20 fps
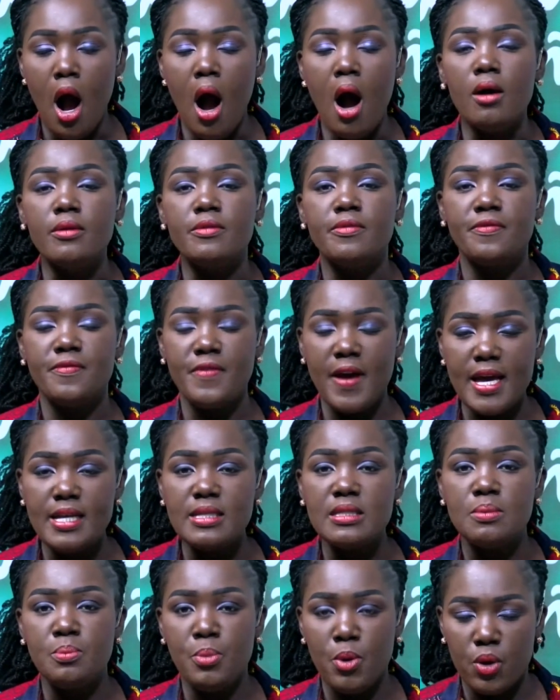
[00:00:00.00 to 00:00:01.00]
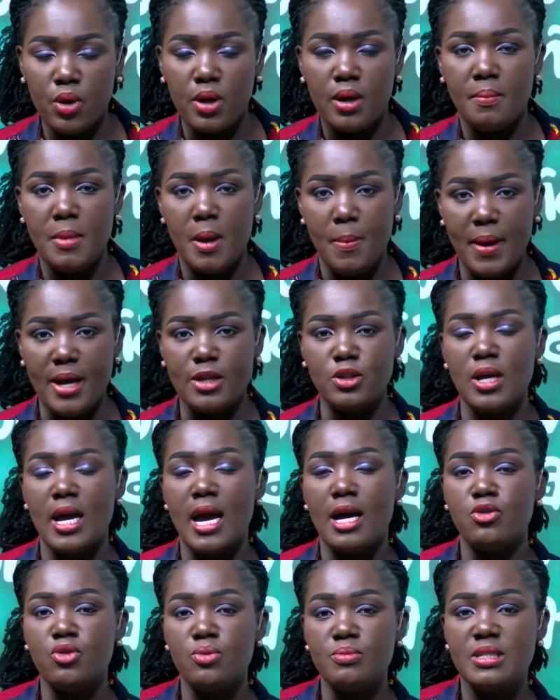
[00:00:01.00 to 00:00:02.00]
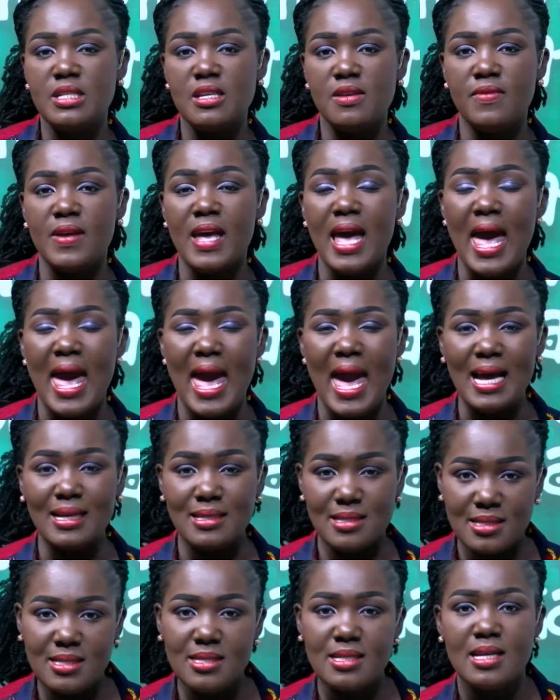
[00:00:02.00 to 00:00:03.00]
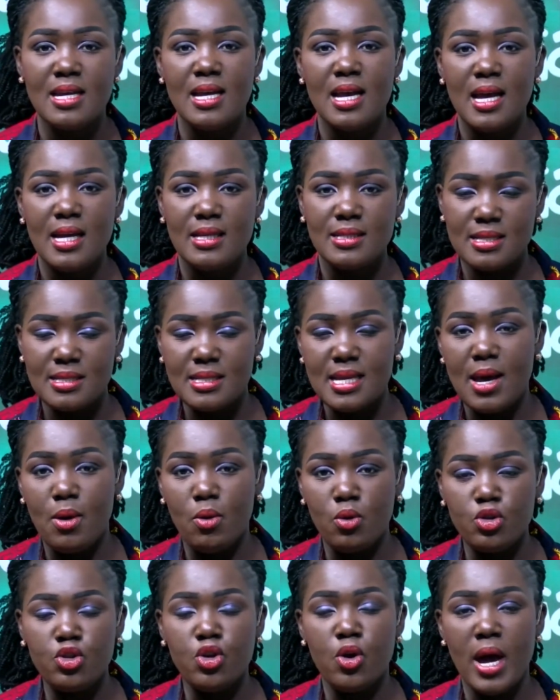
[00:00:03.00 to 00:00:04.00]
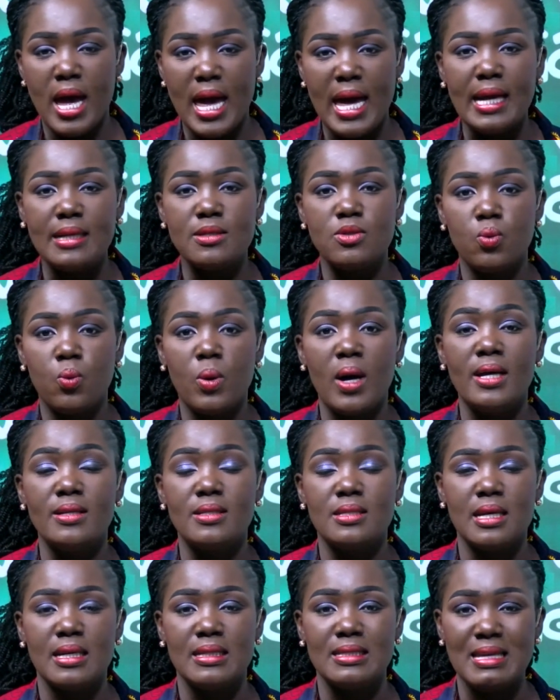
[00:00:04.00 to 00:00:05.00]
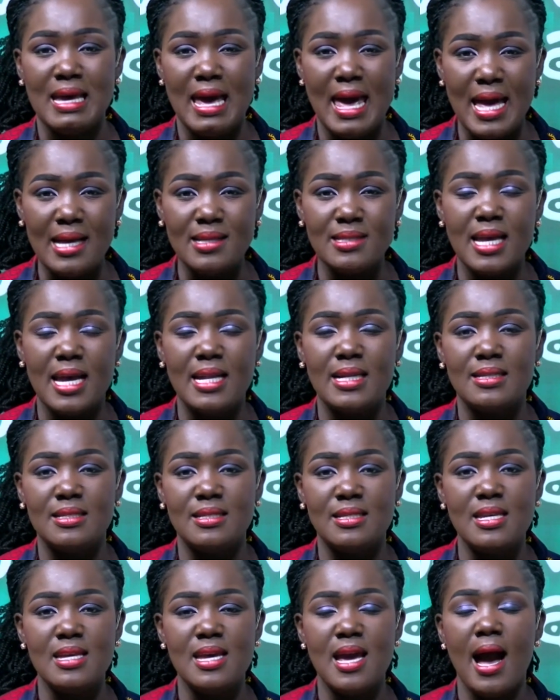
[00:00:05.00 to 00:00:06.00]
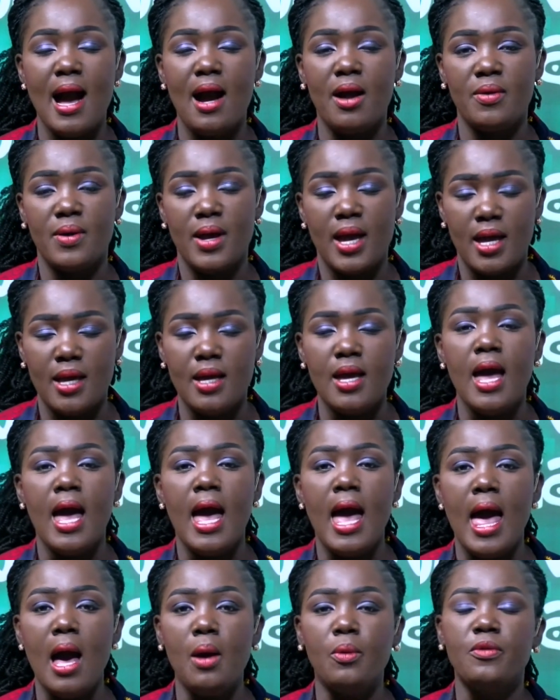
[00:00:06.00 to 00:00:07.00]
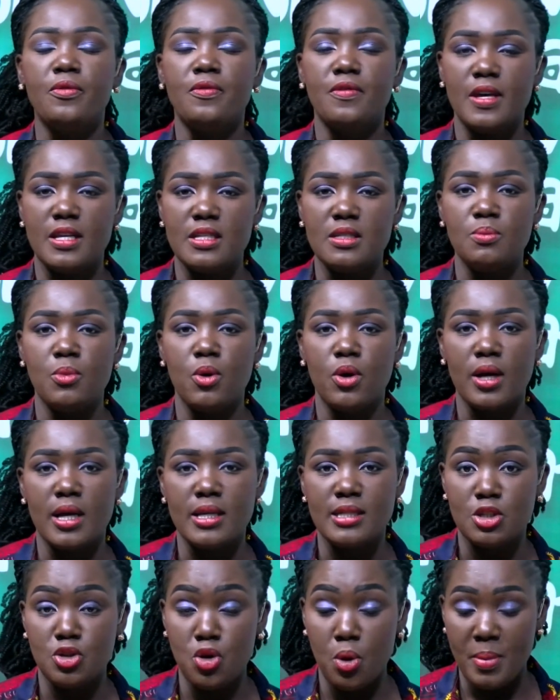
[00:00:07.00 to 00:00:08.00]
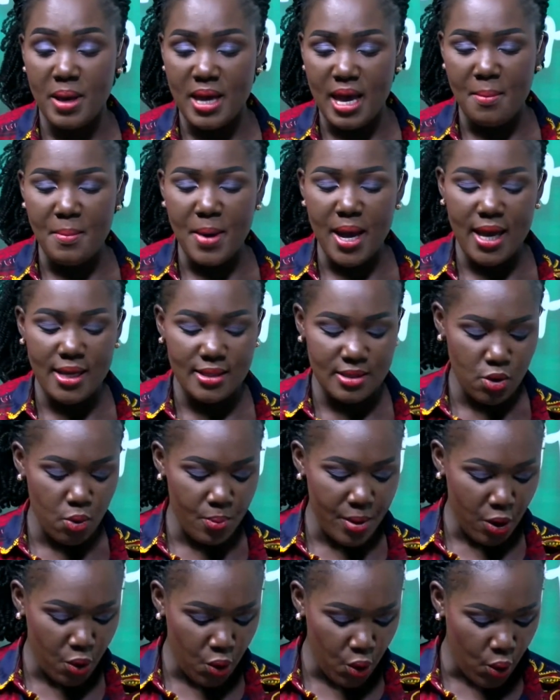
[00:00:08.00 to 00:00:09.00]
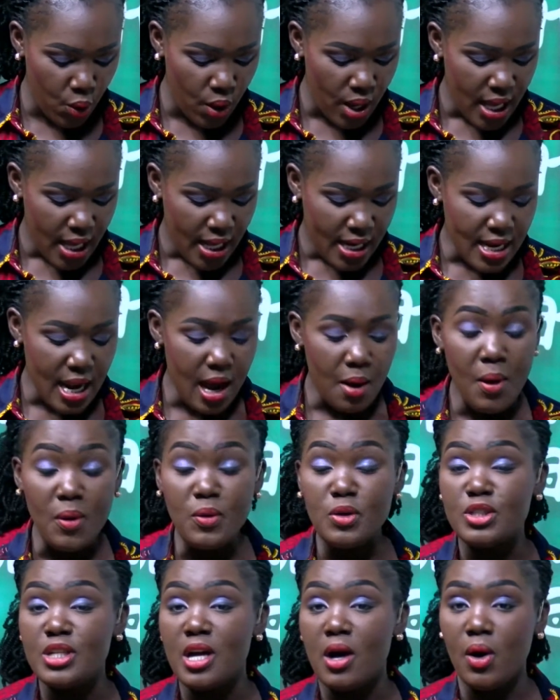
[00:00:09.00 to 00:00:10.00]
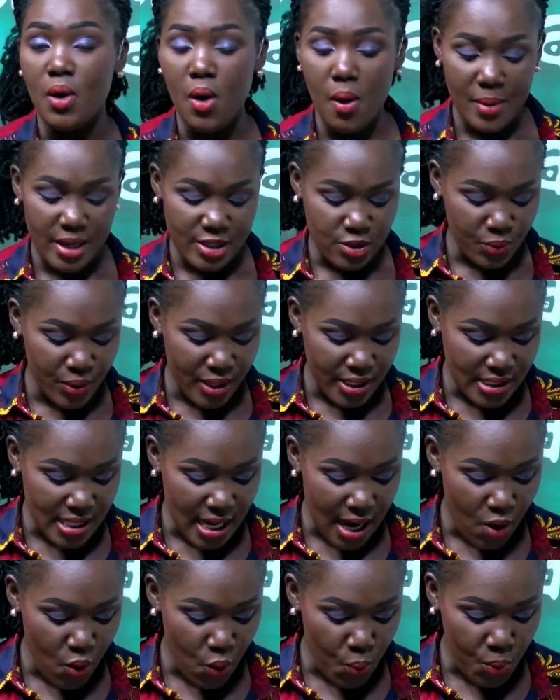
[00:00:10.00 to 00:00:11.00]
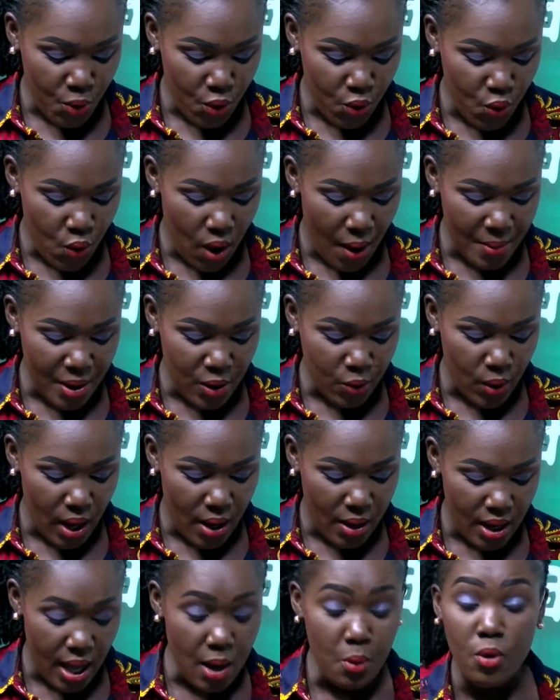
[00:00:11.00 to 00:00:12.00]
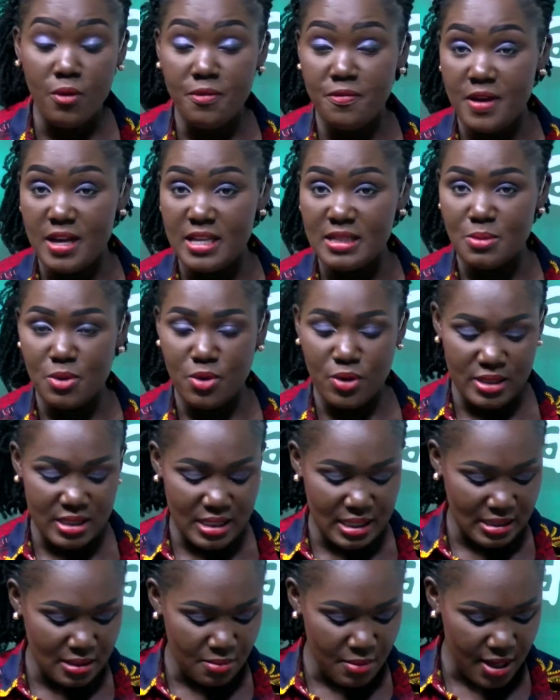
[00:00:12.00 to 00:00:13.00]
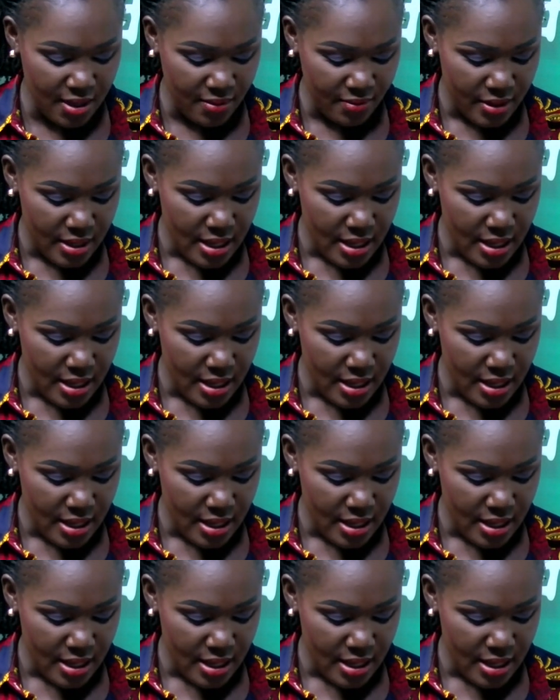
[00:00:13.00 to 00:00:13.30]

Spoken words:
on Facebook. Me pacha Adom TV X. To say what your X, Y, Z, X, and a T, R, A, and with Facebook. And to do be yama, so be call now. What could y'all comment? Rita opoku amankwa, and with Facebook or sitima.